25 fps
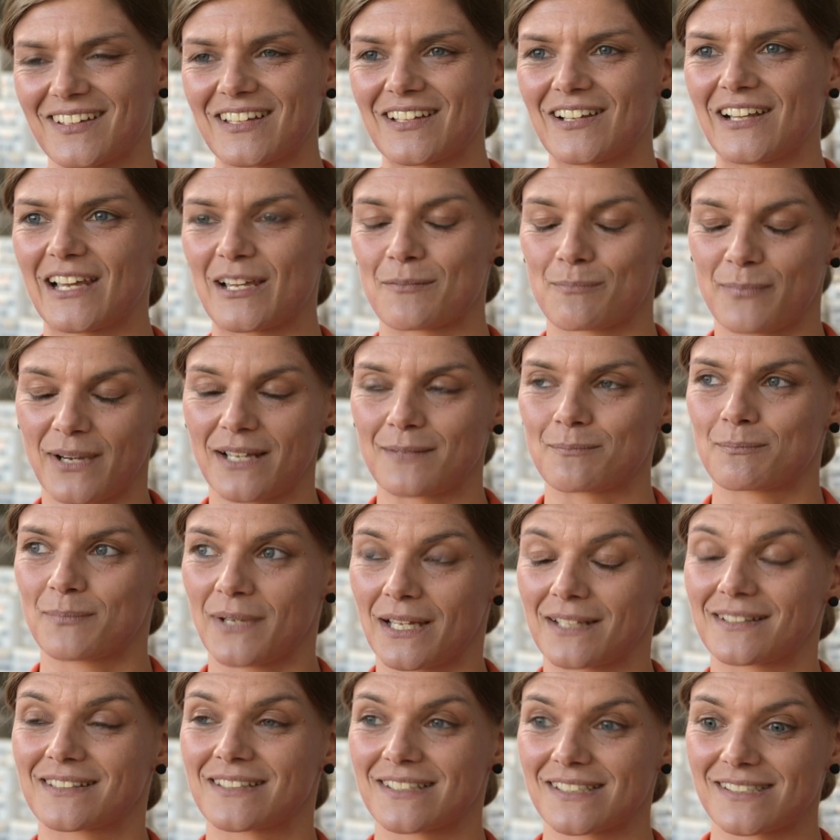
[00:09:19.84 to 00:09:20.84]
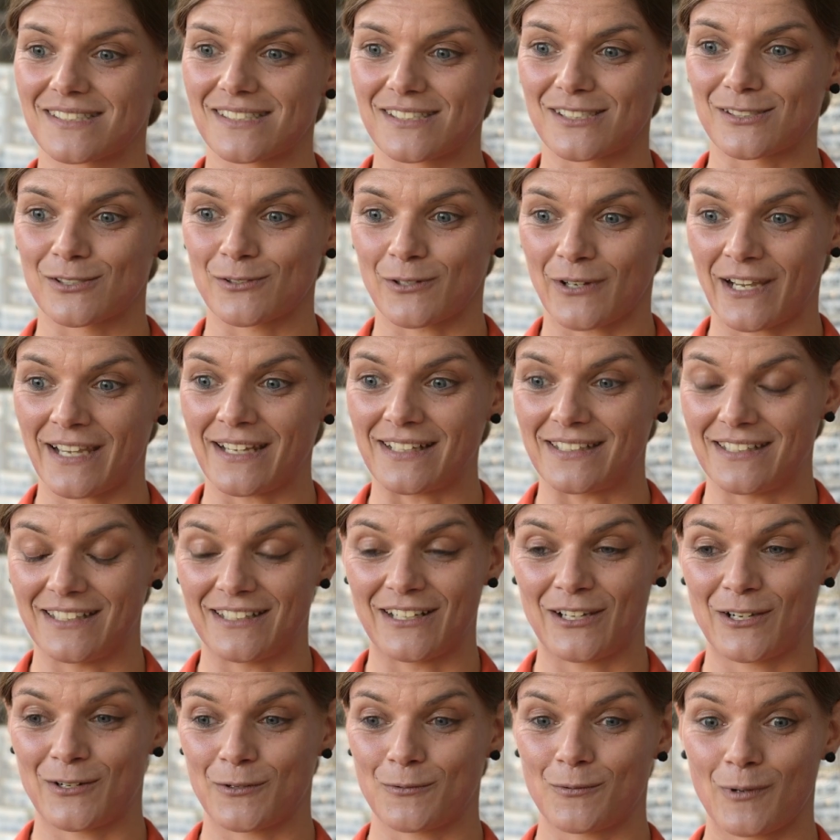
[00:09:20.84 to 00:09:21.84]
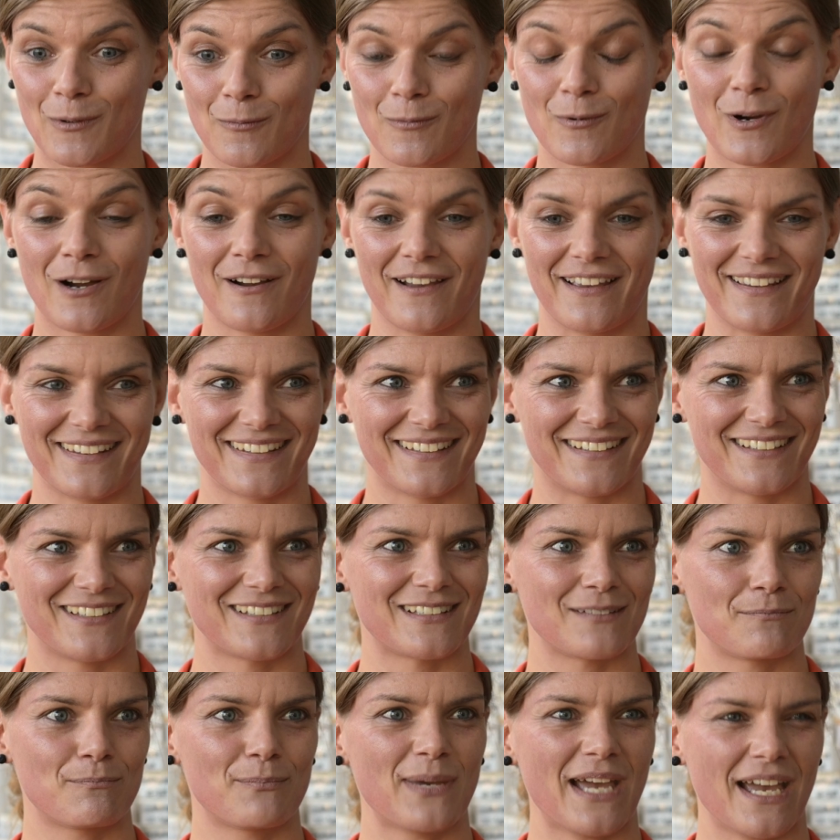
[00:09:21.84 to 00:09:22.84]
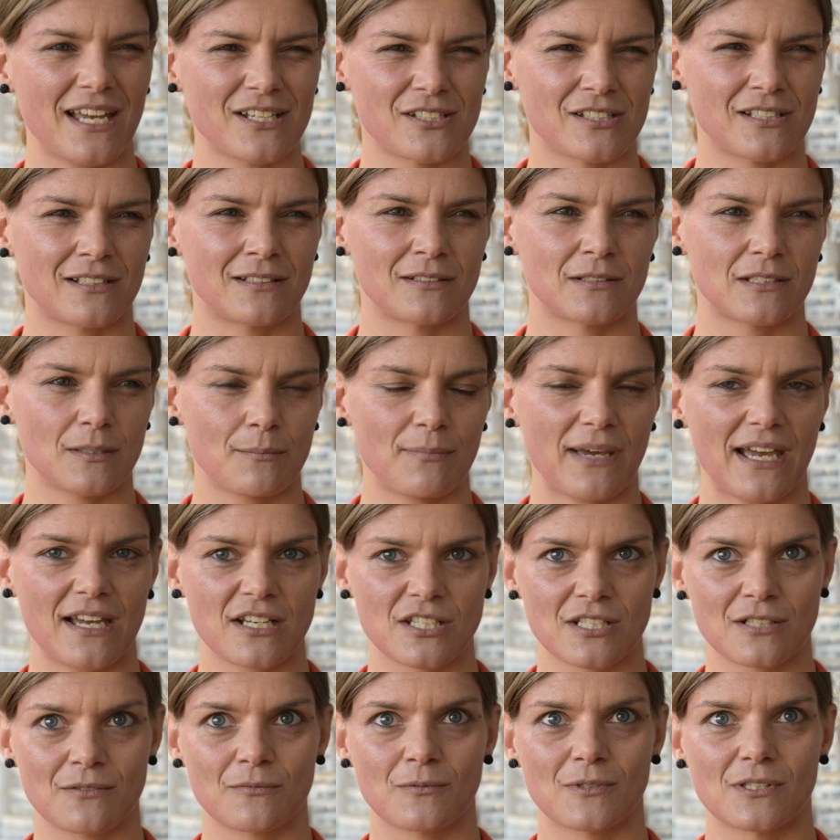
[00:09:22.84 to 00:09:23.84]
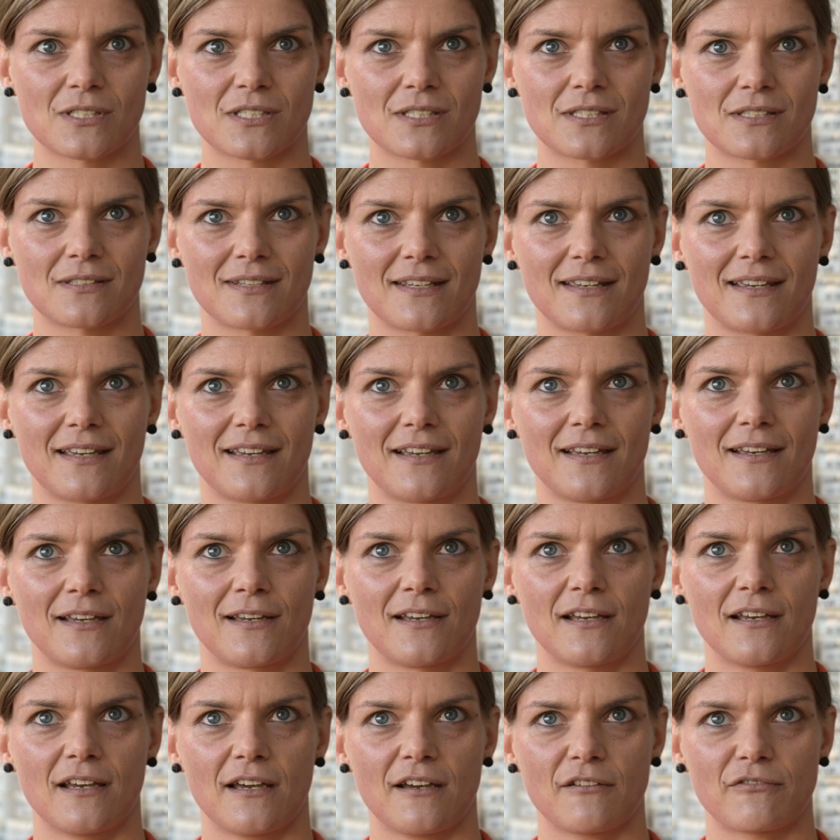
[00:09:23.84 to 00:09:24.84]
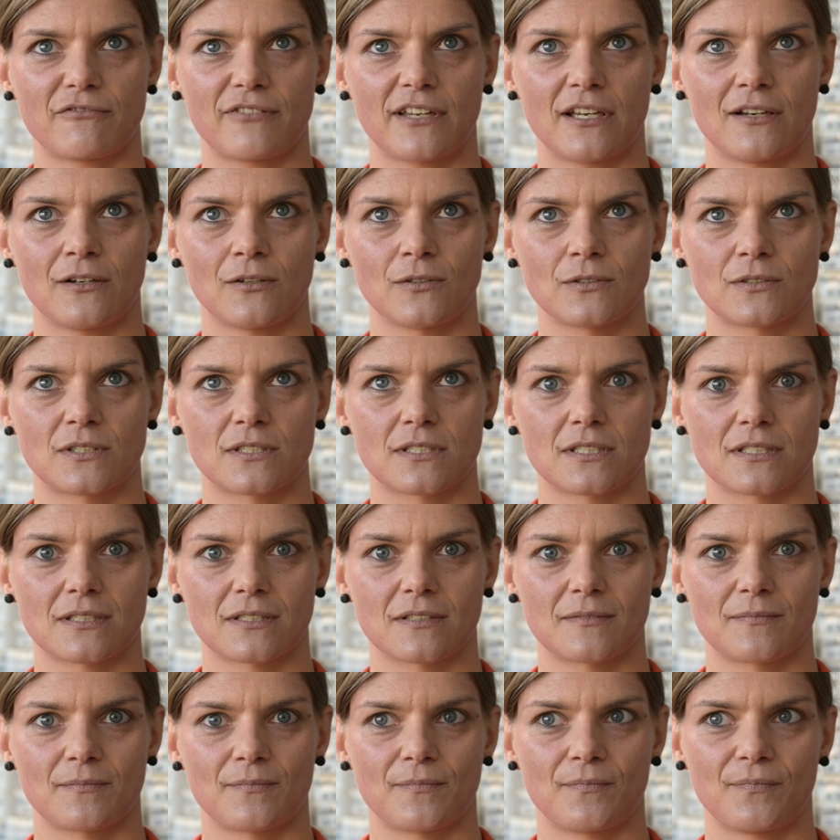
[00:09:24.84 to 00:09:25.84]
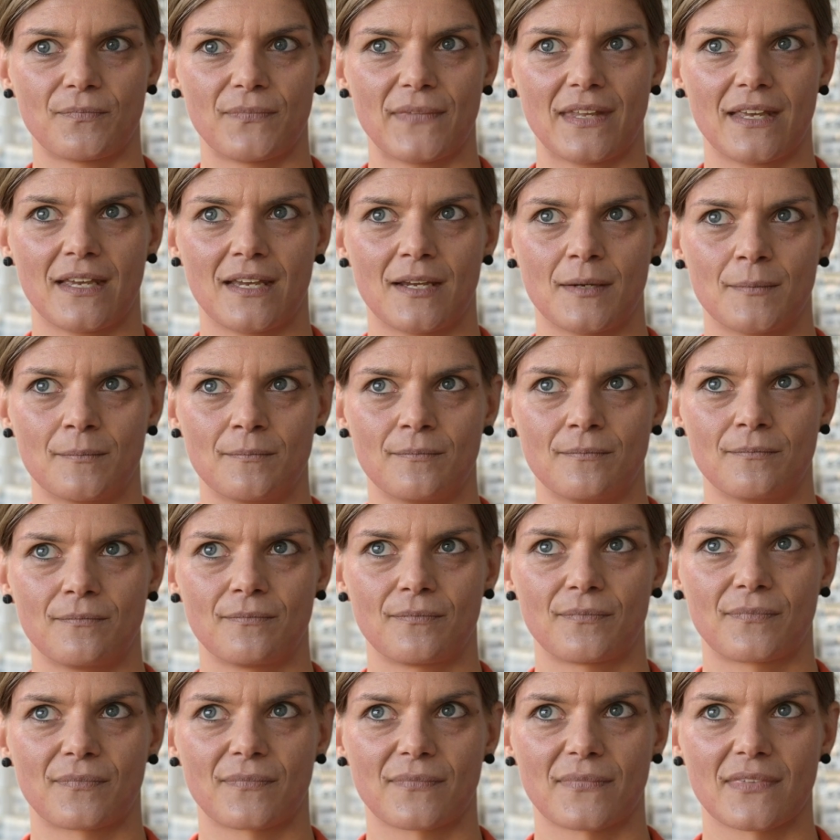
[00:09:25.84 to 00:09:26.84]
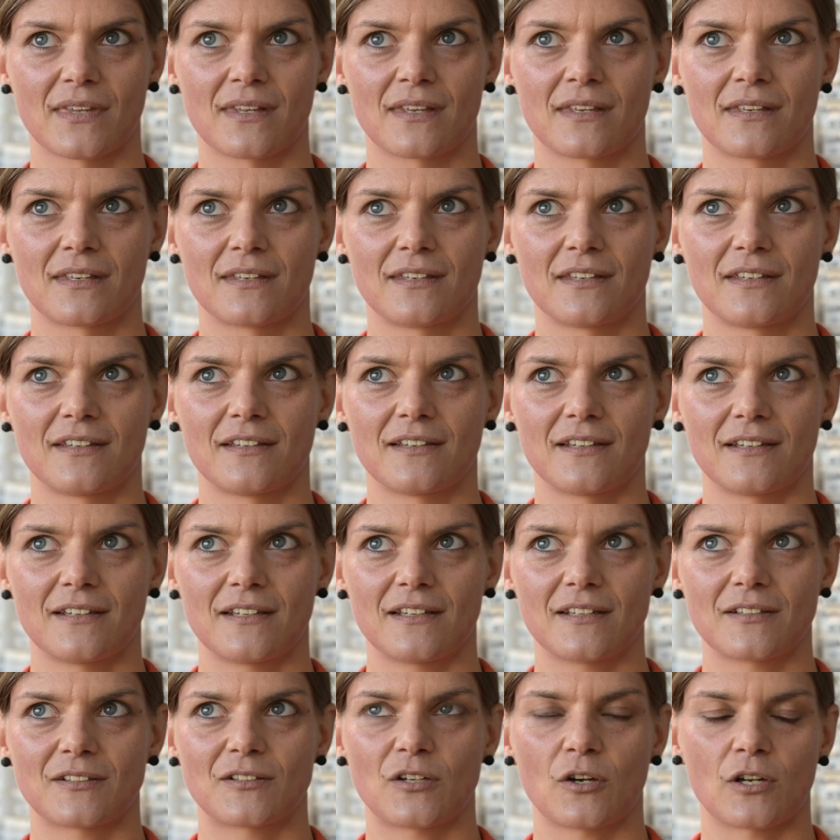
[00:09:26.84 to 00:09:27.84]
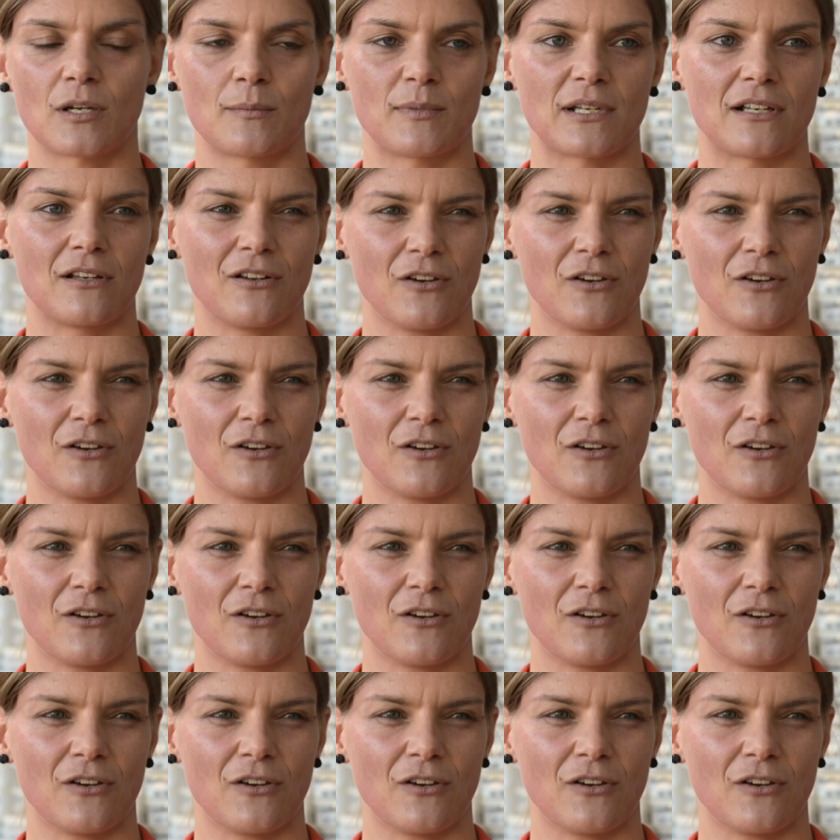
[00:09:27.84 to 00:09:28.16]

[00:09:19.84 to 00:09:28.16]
you're like, but this is great, you know, well, why, you know, the passion was, I felt it got a bit